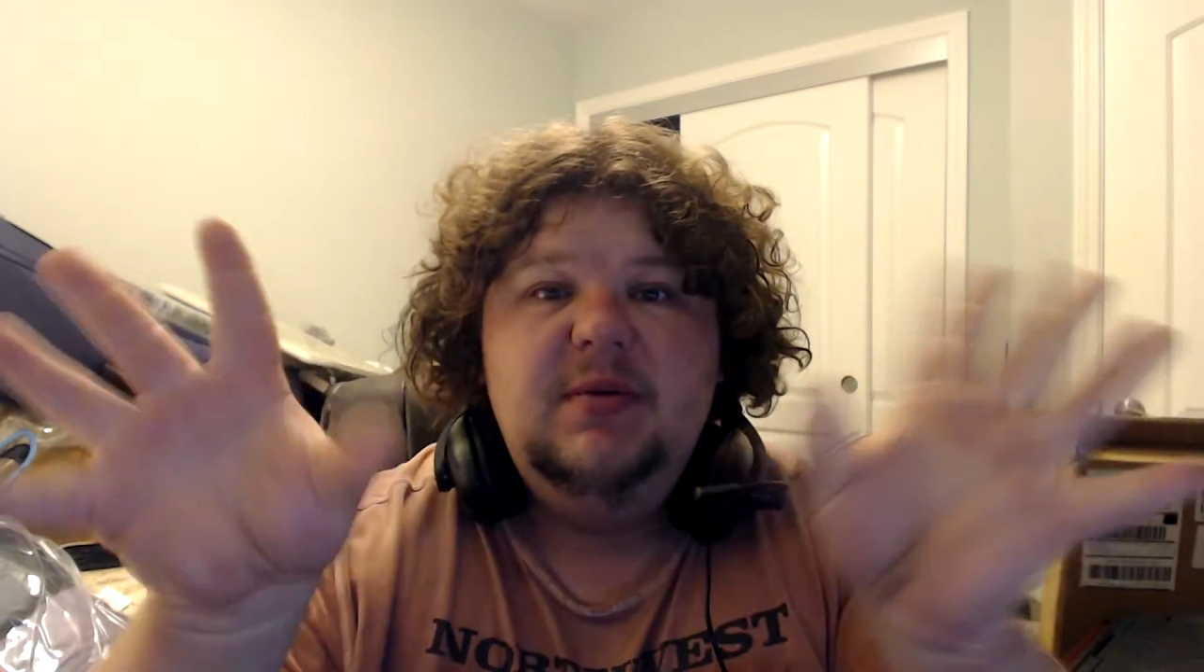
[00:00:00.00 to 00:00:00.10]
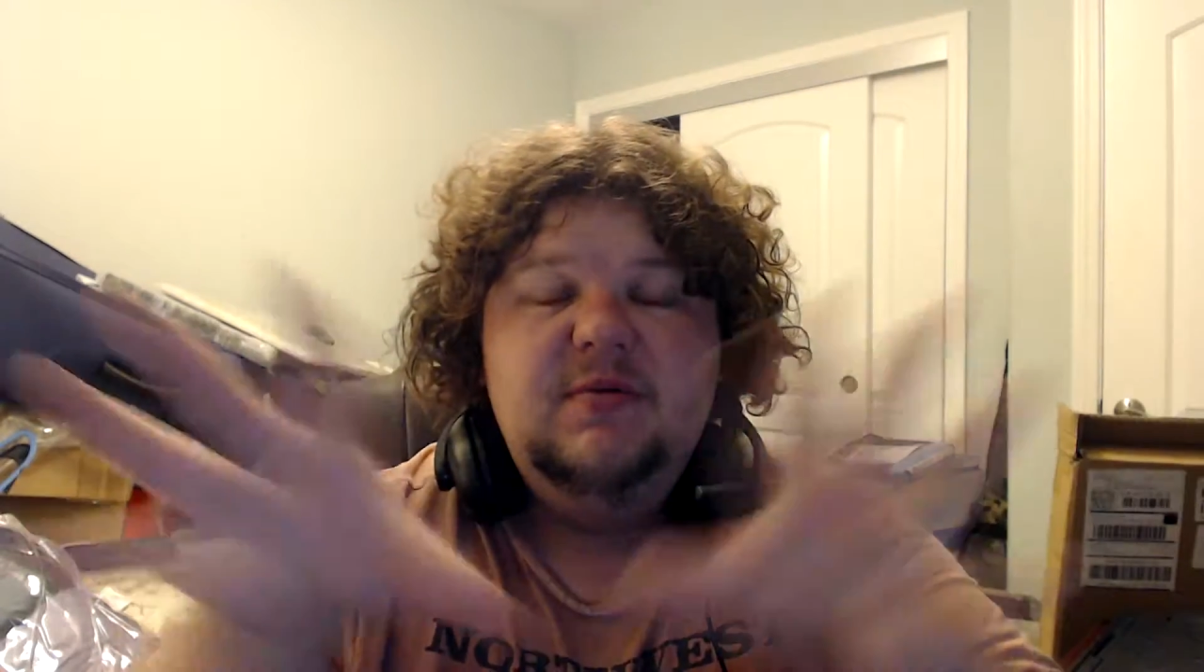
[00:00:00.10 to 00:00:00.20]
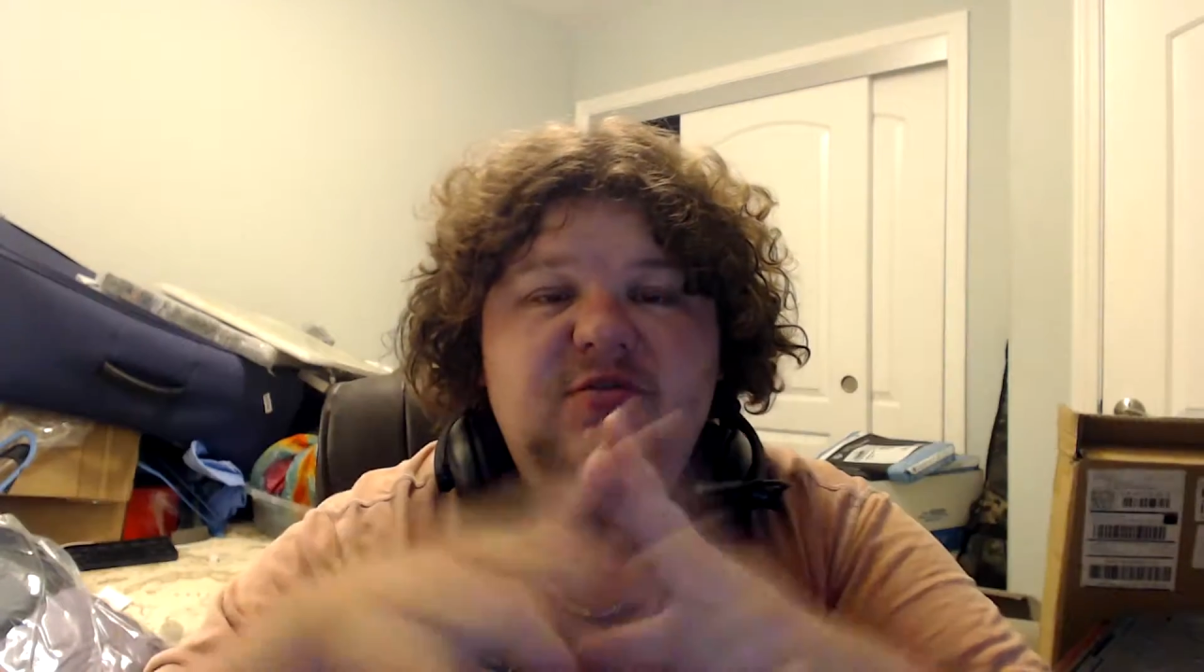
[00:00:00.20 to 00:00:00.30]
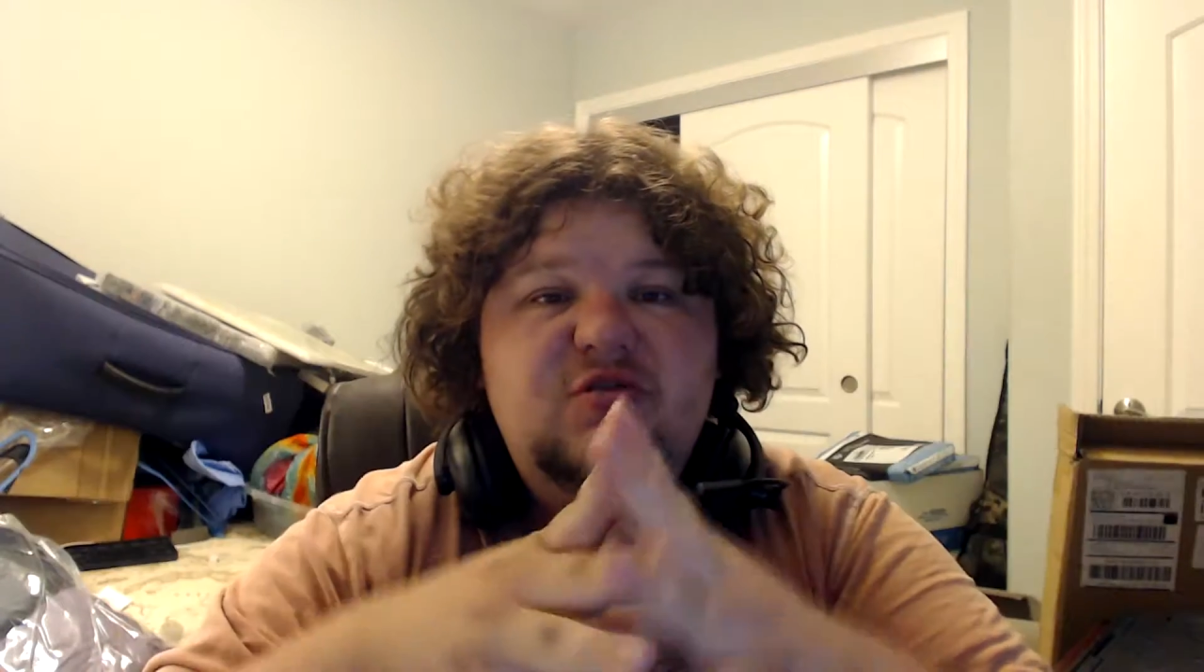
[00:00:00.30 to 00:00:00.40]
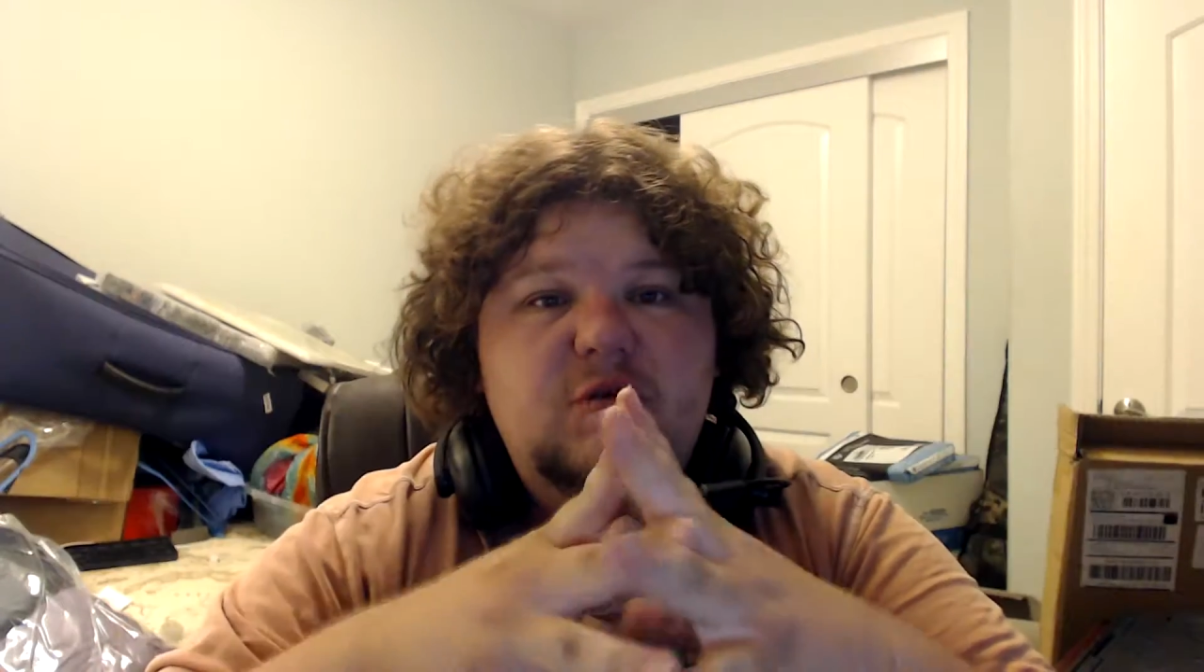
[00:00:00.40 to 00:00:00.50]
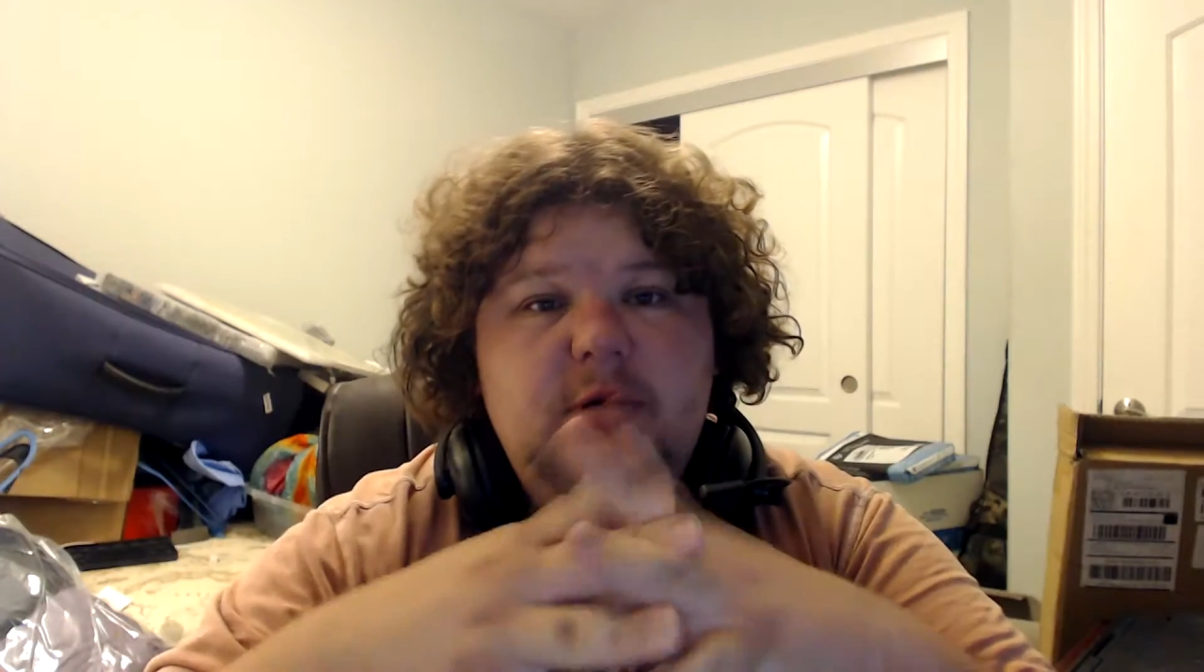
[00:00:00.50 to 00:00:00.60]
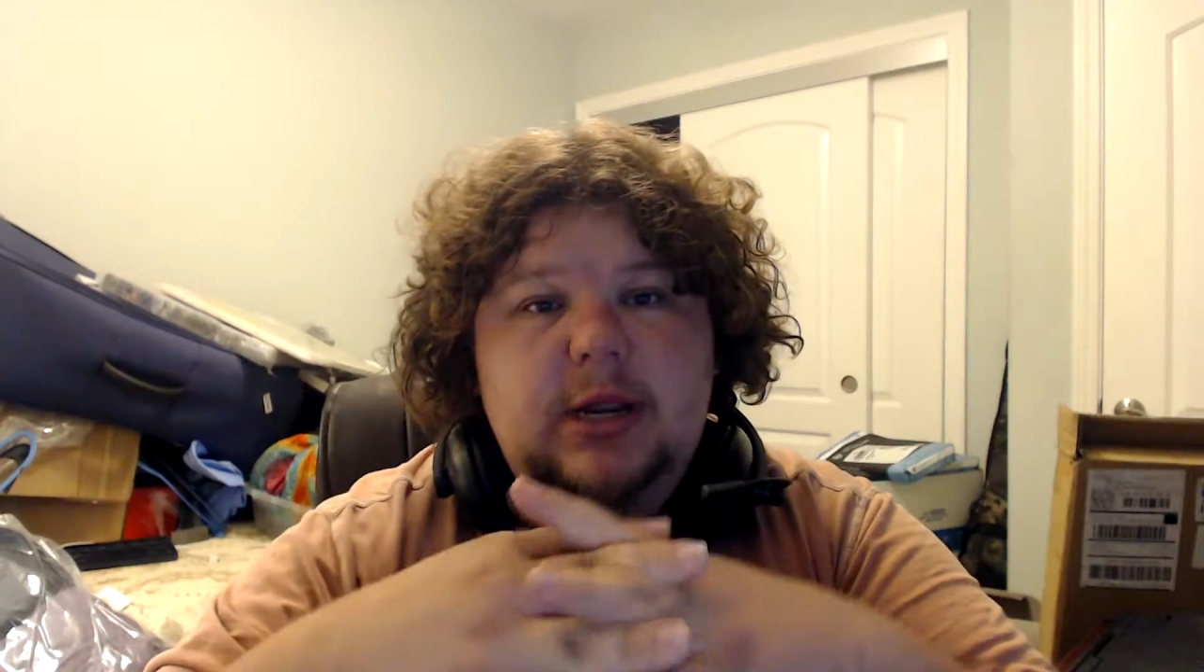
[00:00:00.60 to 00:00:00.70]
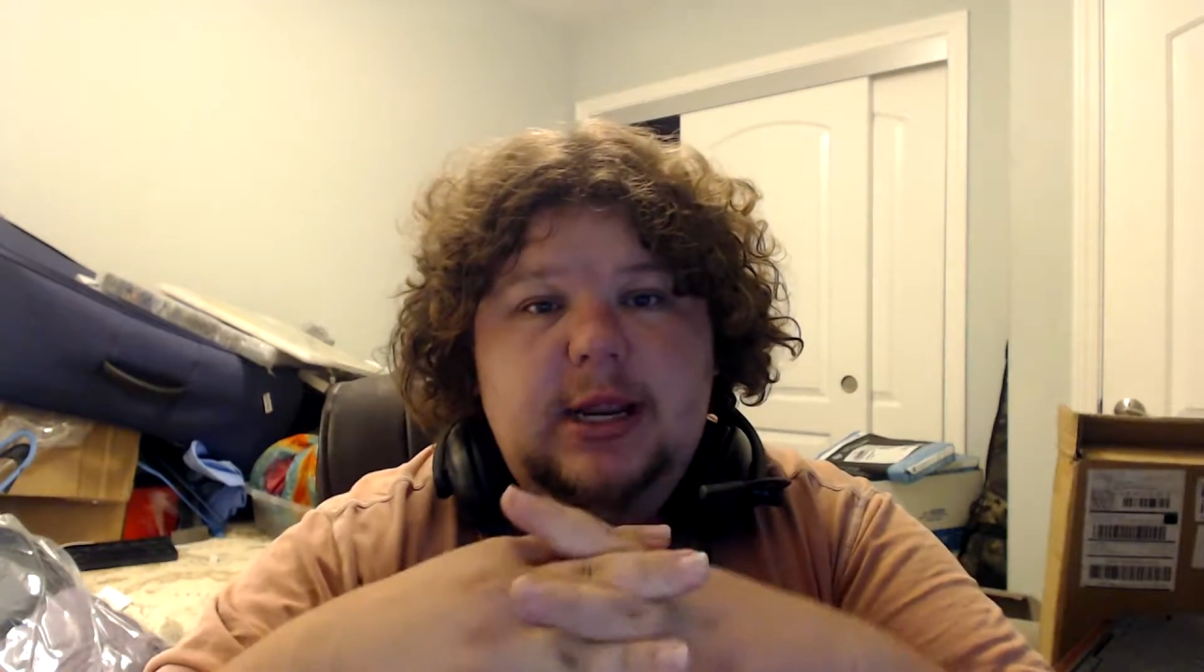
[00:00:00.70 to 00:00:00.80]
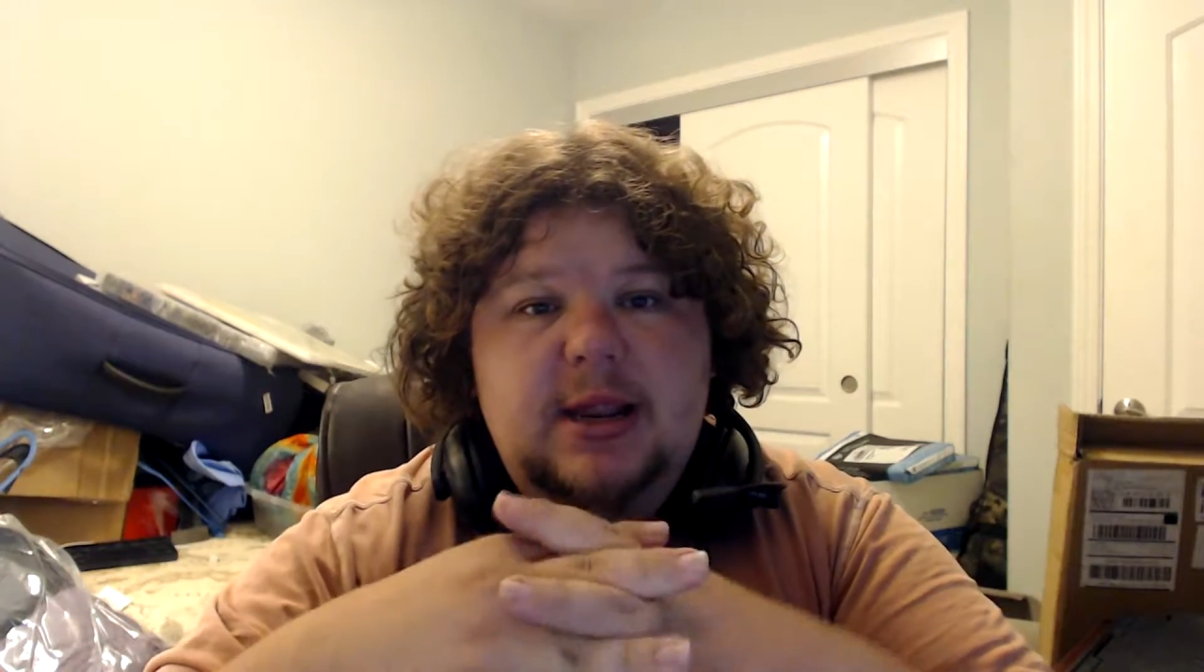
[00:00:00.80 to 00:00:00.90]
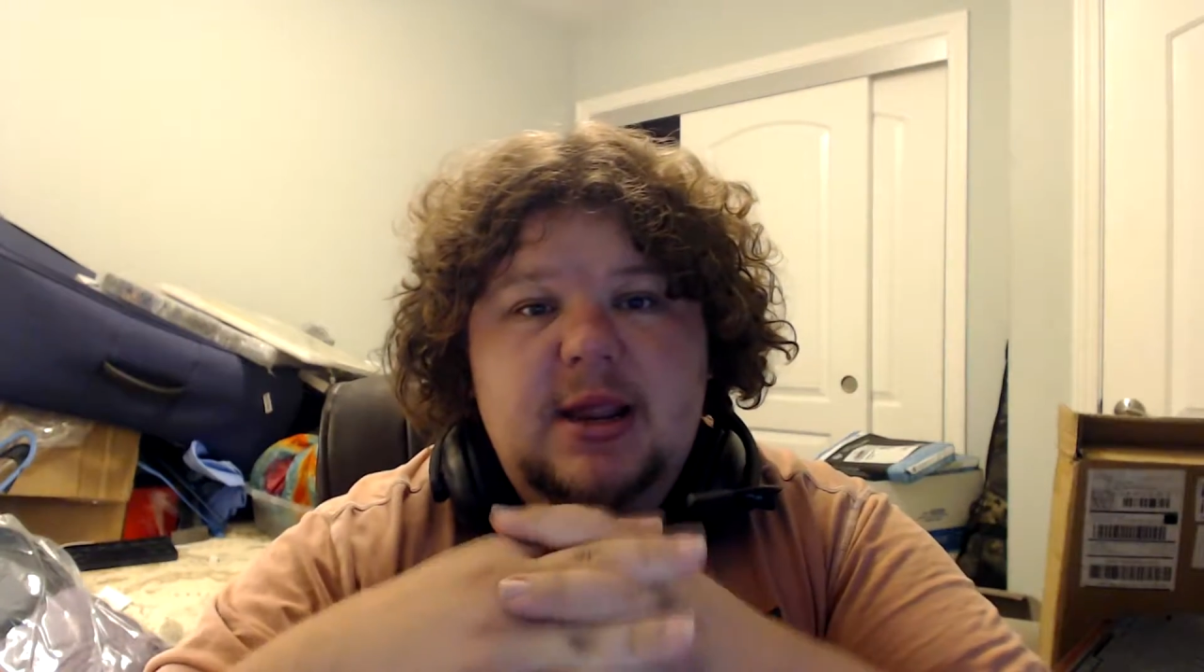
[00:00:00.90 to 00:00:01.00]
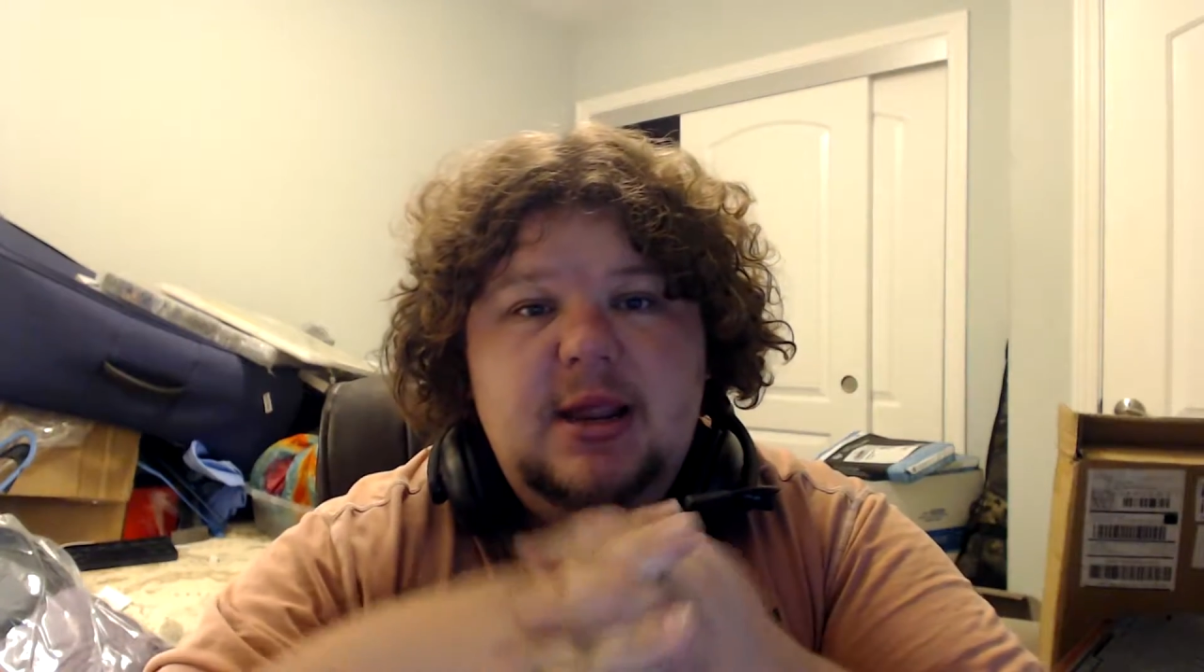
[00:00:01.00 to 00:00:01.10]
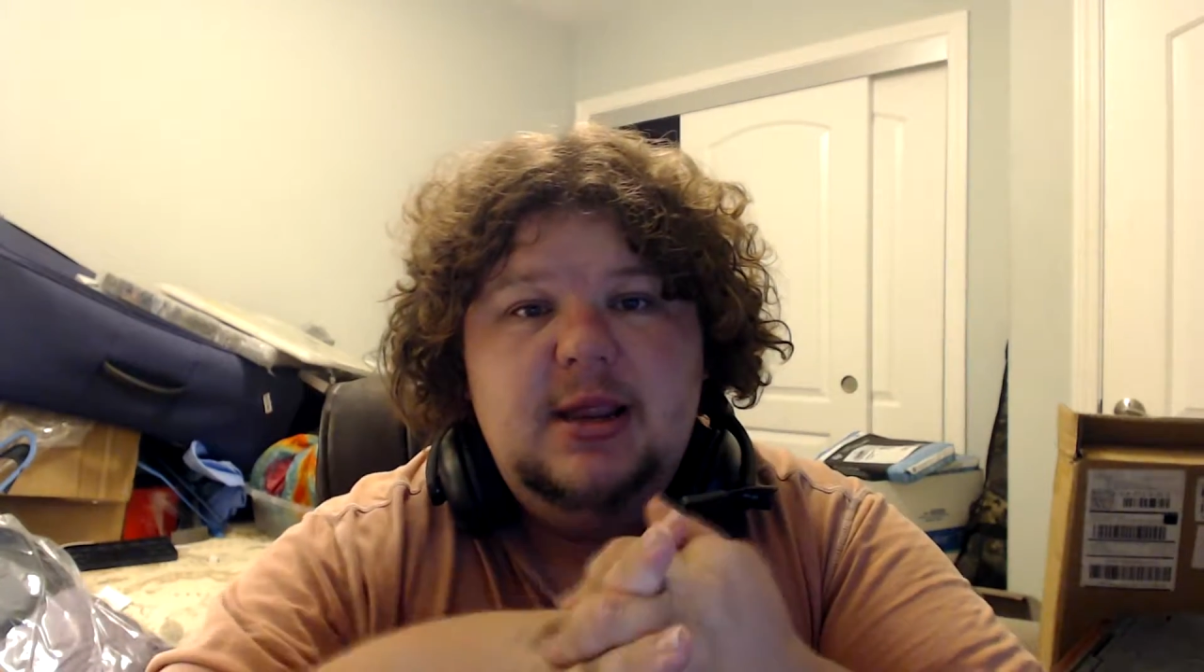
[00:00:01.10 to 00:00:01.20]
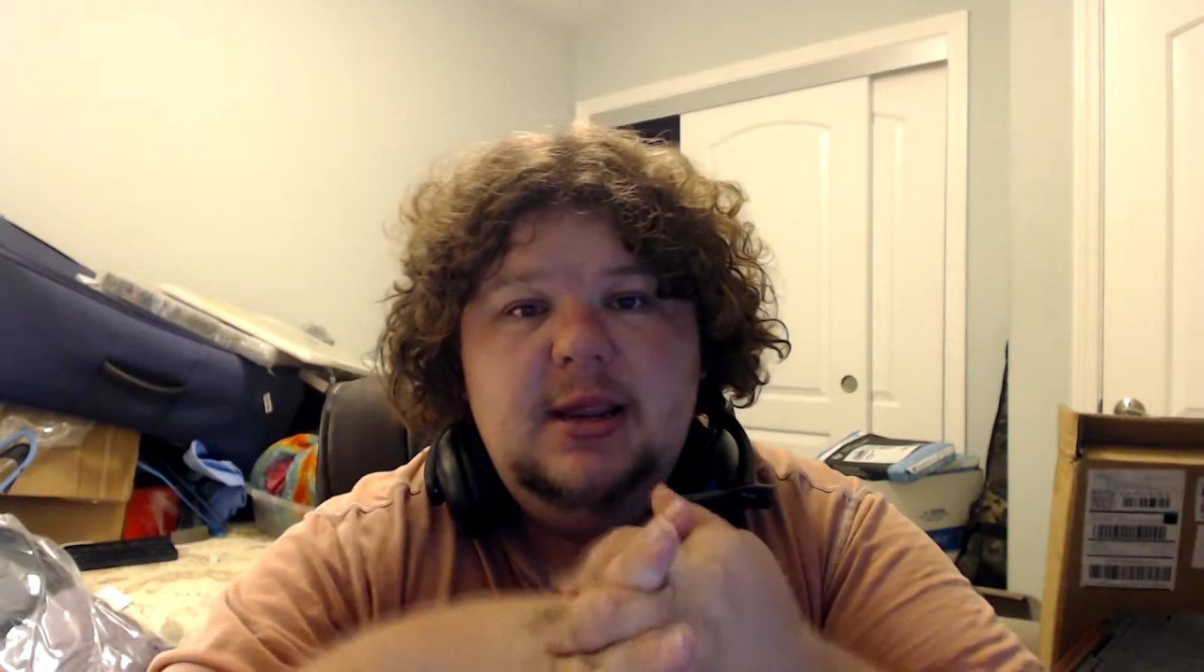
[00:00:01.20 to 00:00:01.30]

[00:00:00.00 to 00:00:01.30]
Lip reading: little bit of a story.